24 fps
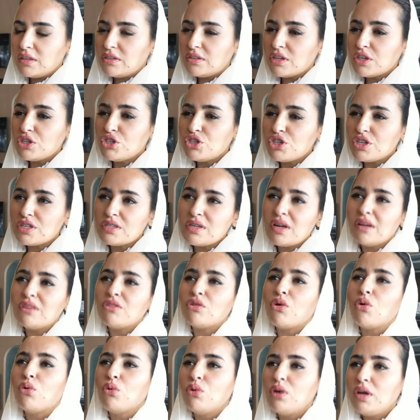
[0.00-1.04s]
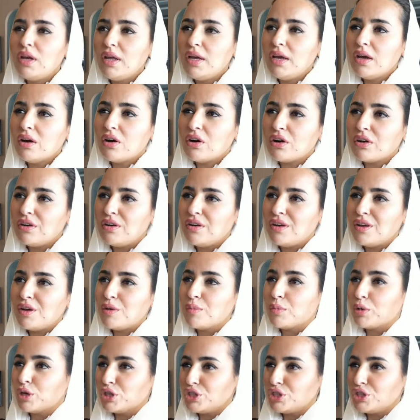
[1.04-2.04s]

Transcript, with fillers: It touches not only on